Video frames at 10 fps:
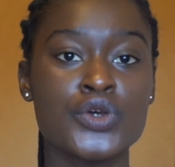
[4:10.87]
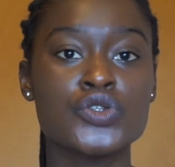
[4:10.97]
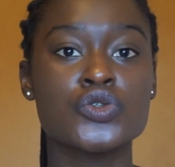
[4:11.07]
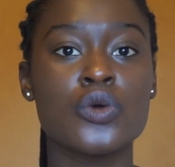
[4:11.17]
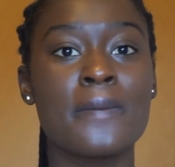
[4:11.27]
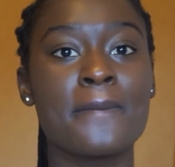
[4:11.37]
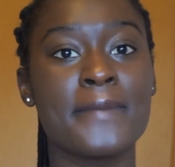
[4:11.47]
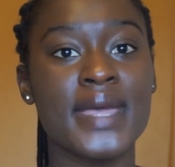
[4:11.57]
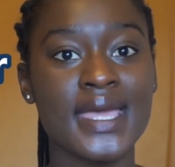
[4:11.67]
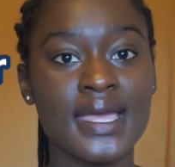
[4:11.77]
So
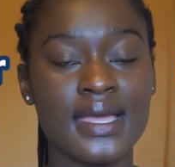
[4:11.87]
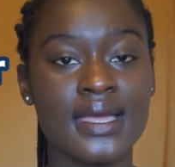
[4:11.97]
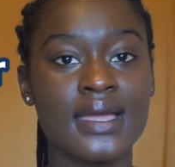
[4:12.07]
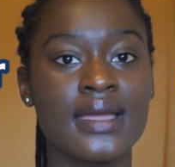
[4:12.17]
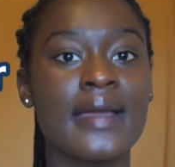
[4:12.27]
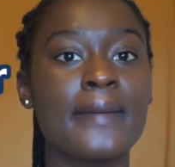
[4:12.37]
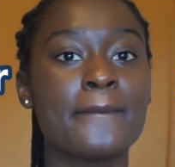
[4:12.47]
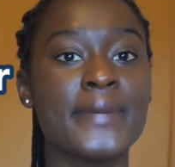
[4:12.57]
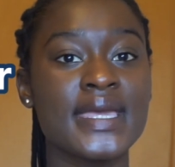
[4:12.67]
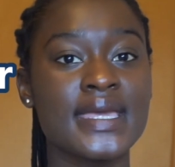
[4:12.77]

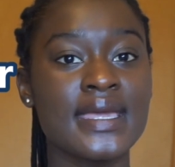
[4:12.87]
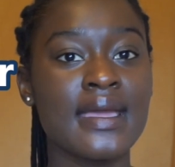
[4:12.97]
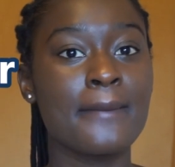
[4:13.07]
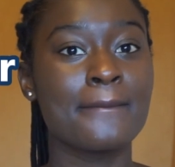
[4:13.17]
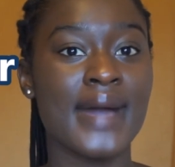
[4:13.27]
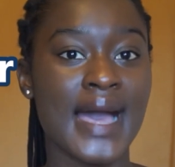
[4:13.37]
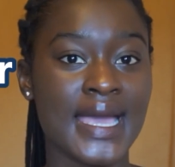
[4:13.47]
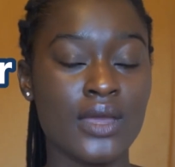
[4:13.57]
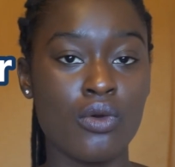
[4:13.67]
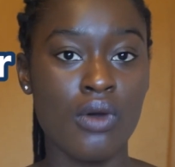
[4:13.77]
me,
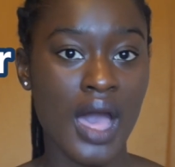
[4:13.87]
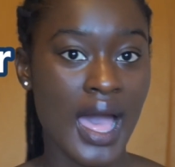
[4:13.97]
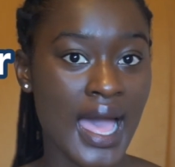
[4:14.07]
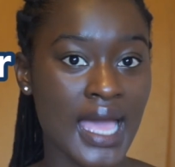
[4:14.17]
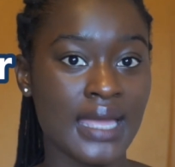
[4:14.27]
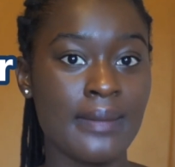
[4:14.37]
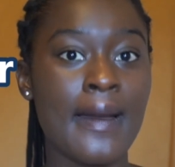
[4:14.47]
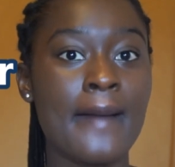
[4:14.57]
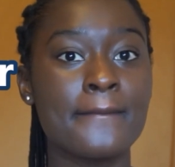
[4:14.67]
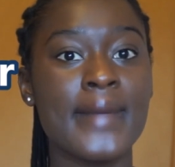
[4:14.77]
my, or I,
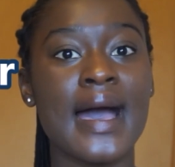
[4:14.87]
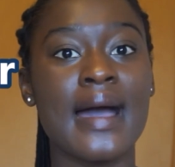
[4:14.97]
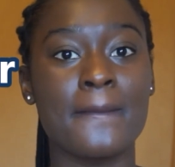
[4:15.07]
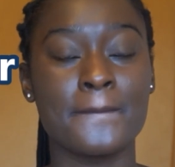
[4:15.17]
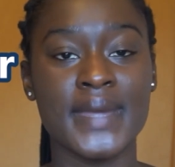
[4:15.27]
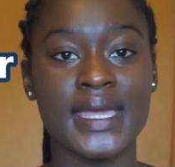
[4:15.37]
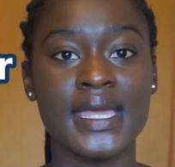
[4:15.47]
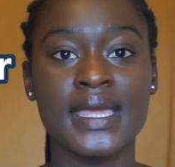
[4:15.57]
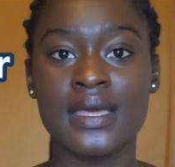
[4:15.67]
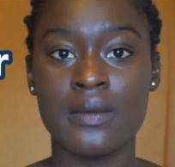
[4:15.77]
mami,
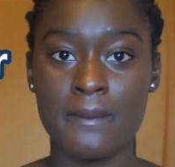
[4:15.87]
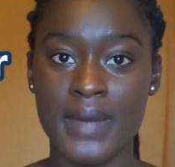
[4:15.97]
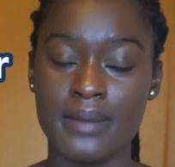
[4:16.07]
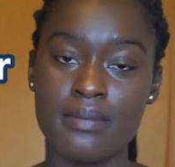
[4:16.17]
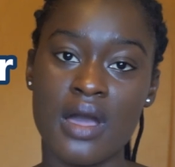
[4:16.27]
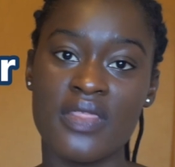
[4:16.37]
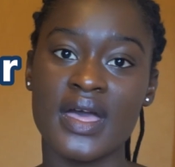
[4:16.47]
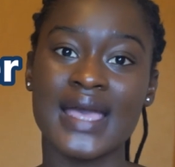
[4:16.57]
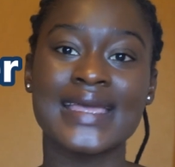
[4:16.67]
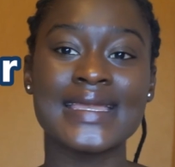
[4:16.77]
my
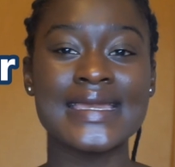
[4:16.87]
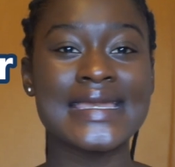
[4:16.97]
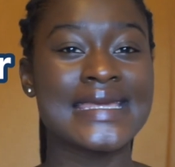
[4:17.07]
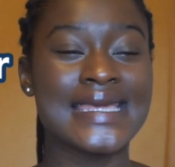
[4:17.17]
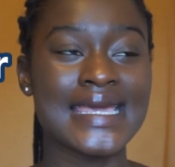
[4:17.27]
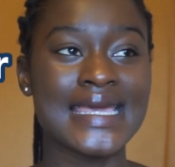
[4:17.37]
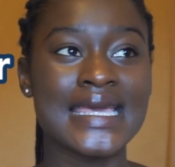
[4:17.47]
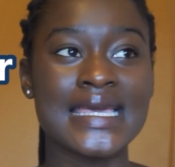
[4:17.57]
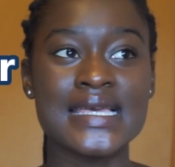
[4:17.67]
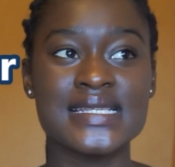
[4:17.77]
mother, ni,
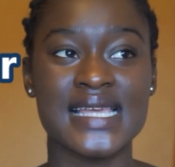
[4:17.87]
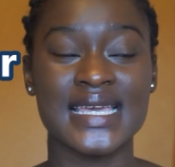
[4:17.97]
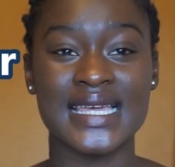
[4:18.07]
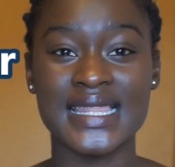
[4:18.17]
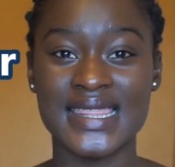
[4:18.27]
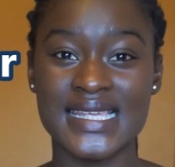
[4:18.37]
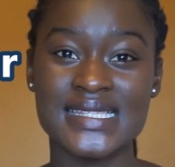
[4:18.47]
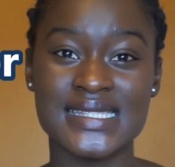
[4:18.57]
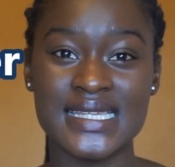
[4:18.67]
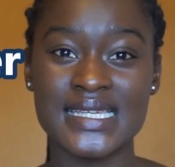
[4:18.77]
is like
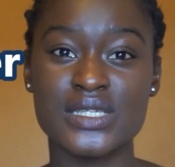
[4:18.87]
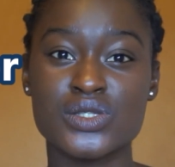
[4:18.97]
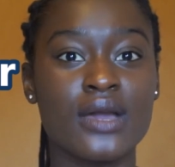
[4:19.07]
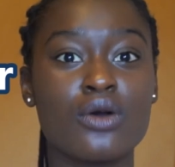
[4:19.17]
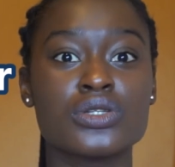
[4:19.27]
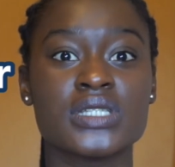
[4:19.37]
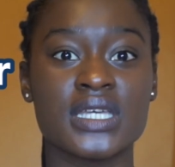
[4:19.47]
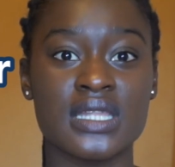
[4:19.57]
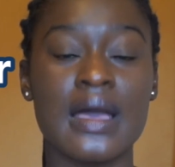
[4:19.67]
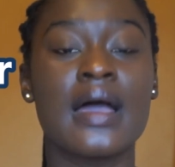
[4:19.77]
this is.
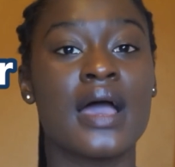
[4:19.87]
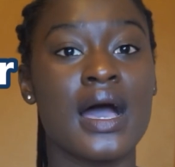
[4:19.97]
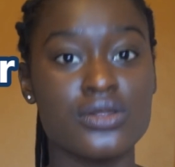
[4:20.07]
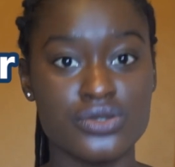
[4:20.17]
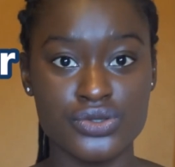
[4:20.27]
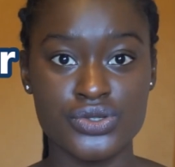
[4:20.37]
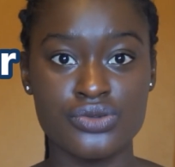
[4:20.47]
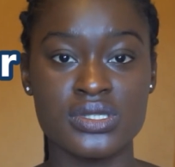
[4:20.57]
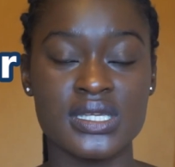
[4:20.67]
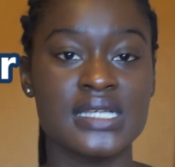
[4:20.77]
Altogether, how to
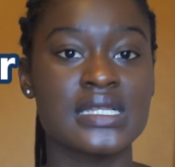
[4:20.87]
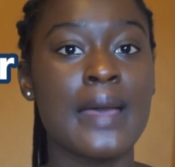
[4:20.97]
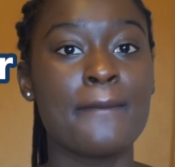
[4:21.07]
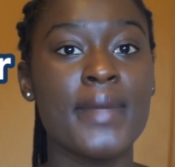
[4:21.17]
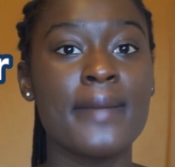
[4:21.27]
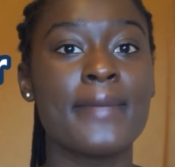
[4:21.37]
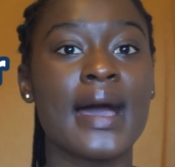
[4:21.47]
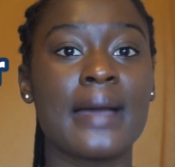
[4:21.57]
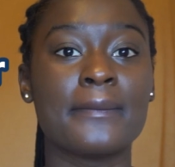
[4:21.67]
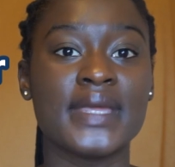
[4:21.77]
introduce is mi
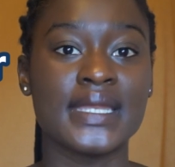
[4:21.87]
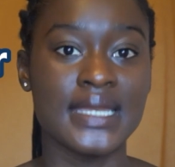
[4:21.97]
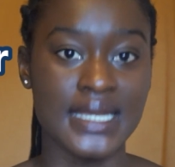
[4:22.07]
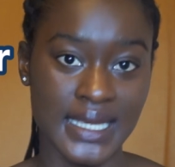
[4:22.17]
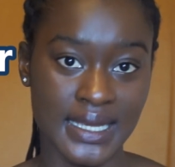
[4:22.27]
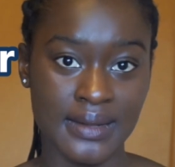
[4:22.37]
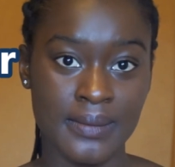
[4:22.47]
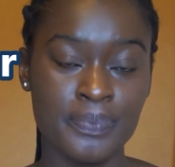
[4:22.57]
mami ni.